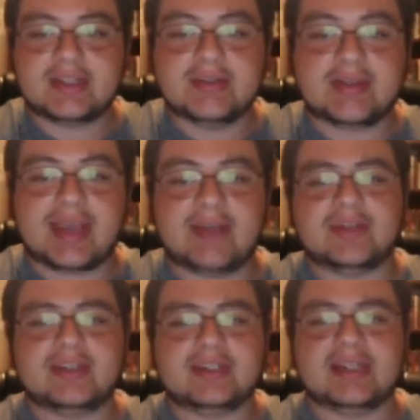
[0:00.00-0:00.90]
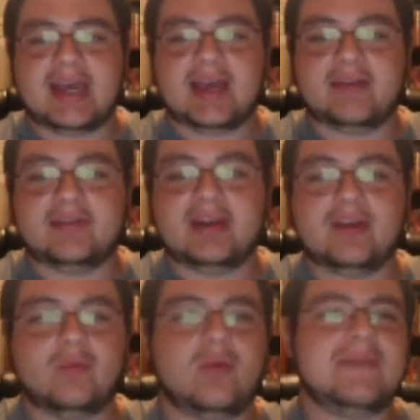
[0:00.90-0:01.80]
You can't really have
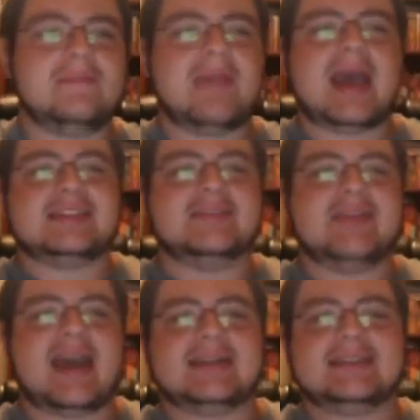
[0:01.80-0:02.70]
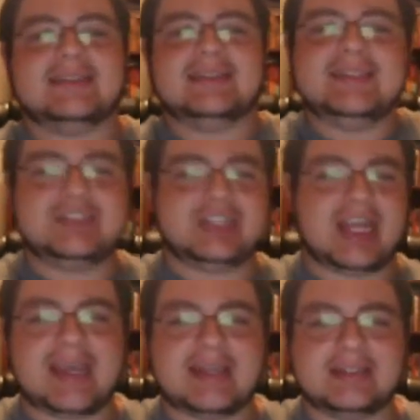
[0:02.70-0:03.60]
one massive axe in each
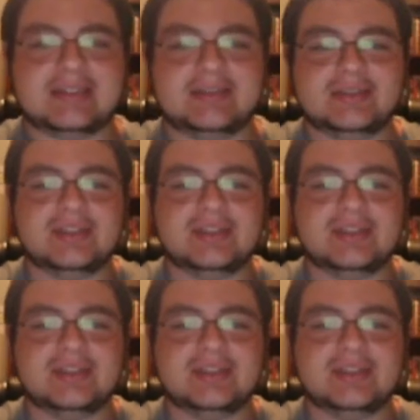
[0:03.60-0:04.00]
hand and,